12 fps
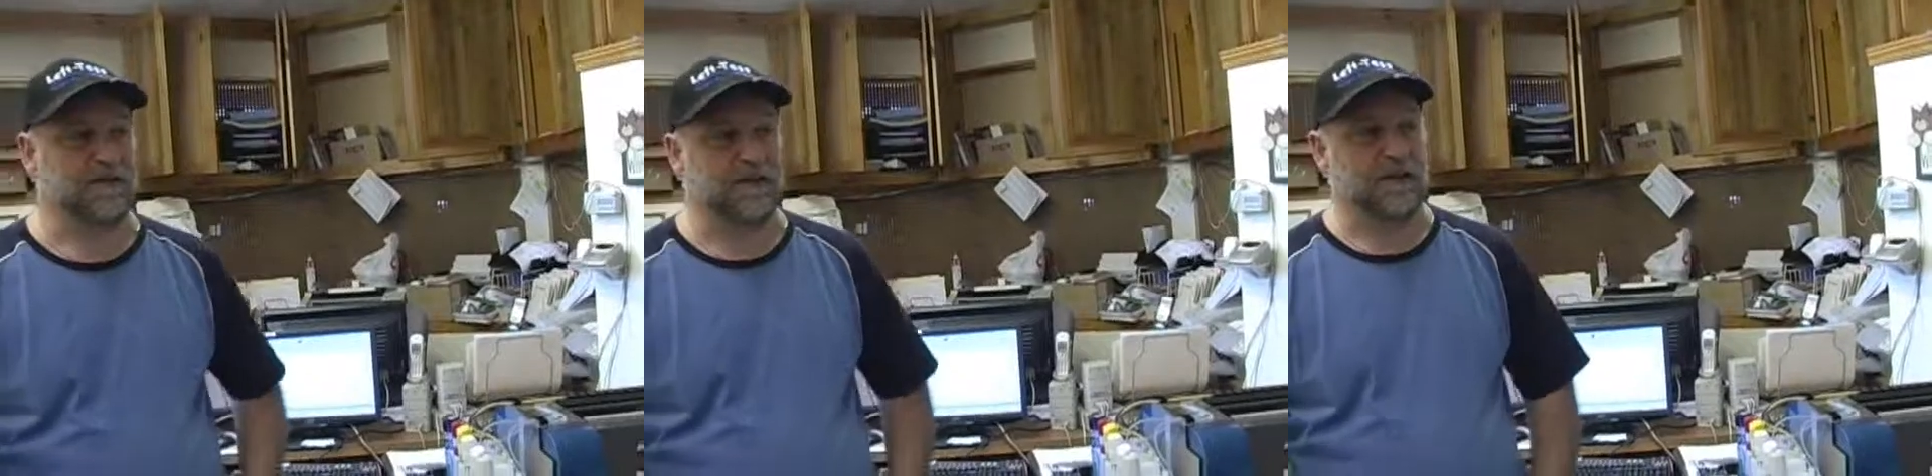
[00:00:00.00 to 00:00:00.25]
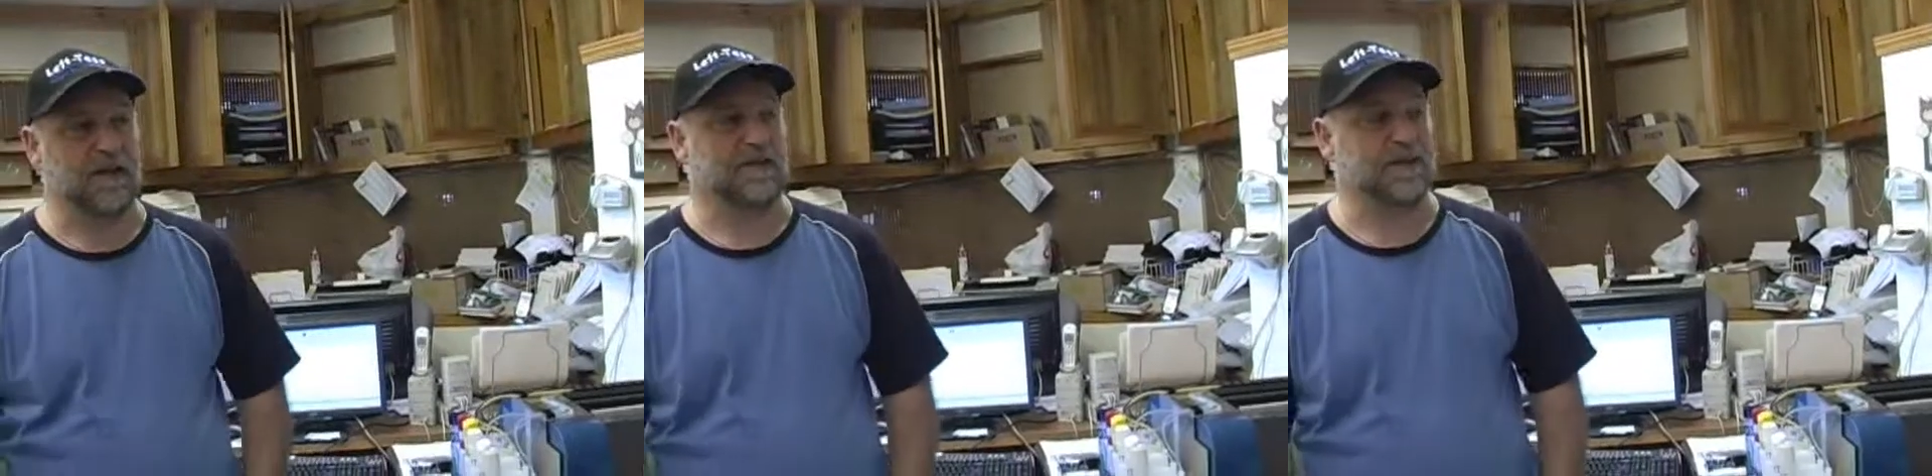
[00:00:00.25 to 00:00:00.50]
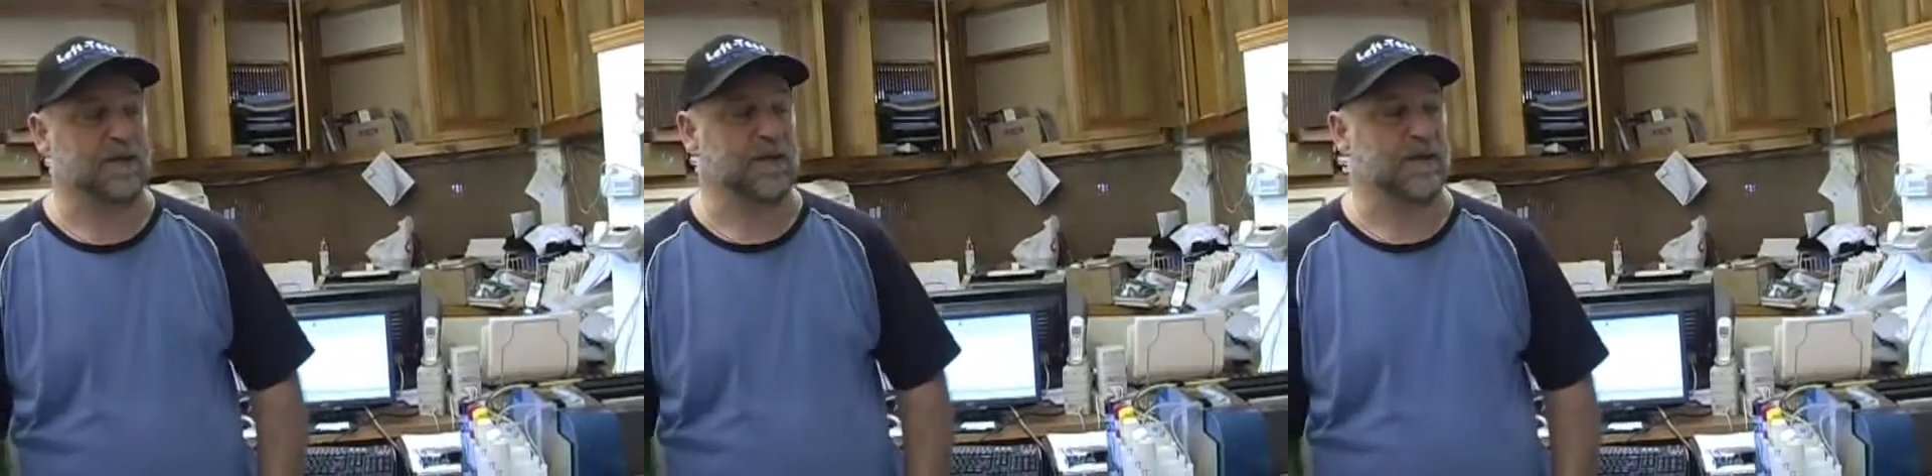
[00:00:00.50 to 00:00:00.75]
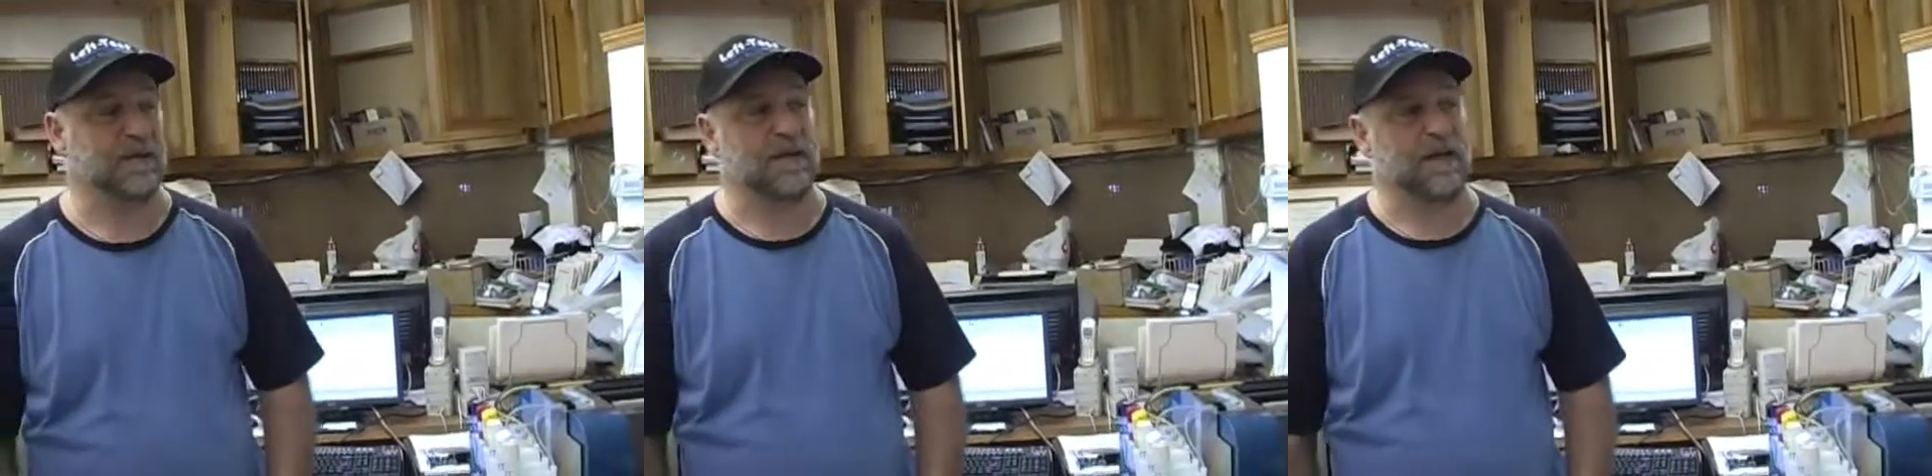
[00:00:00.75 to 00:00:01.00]
for the customer
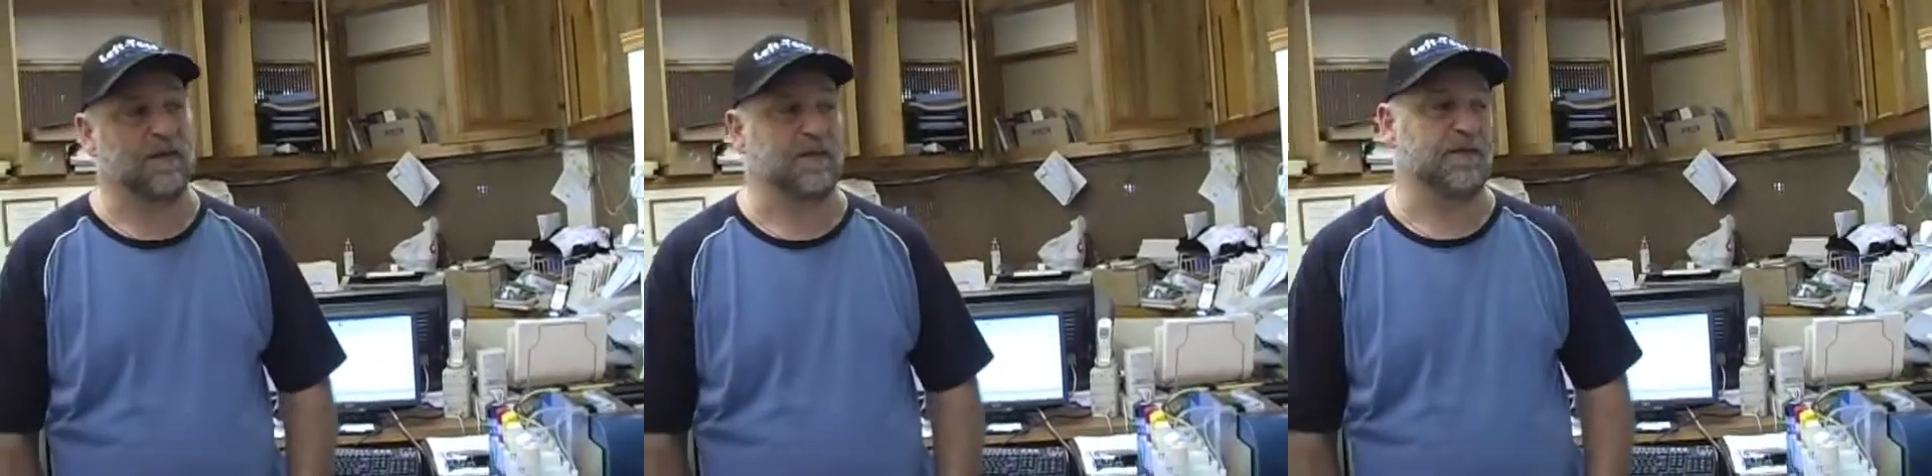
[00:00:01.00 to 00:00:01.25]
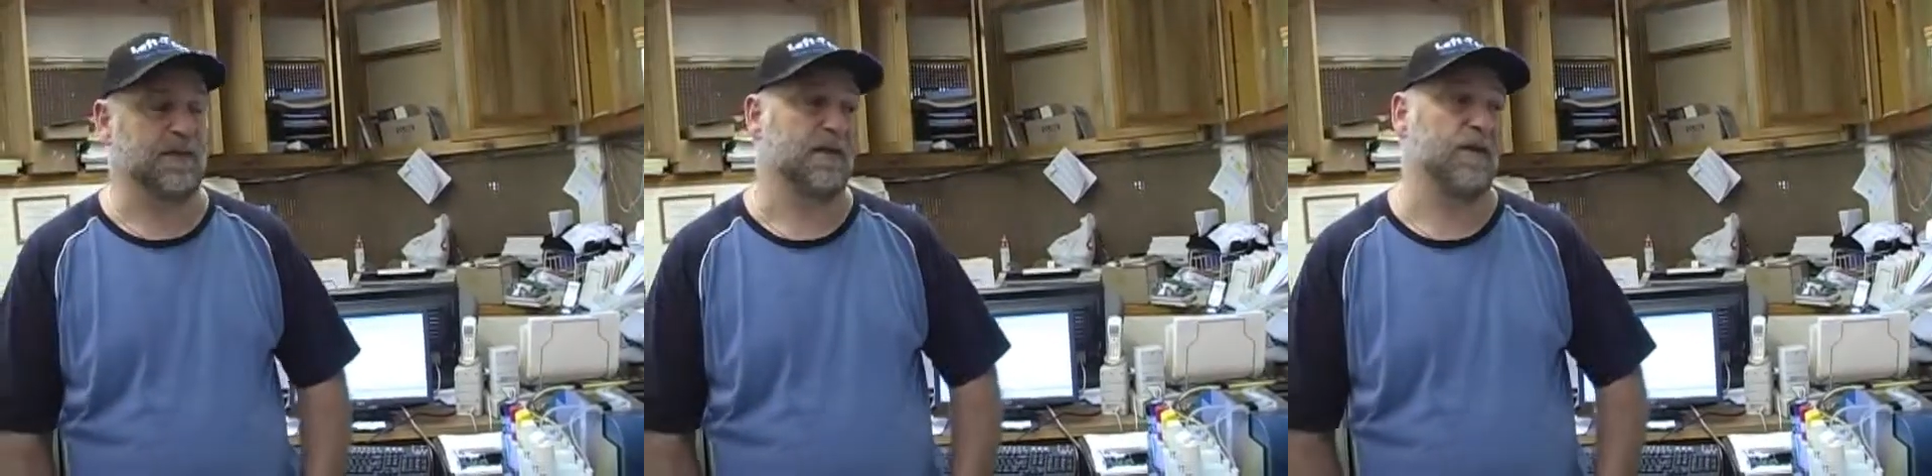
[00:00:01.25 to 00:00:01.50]
if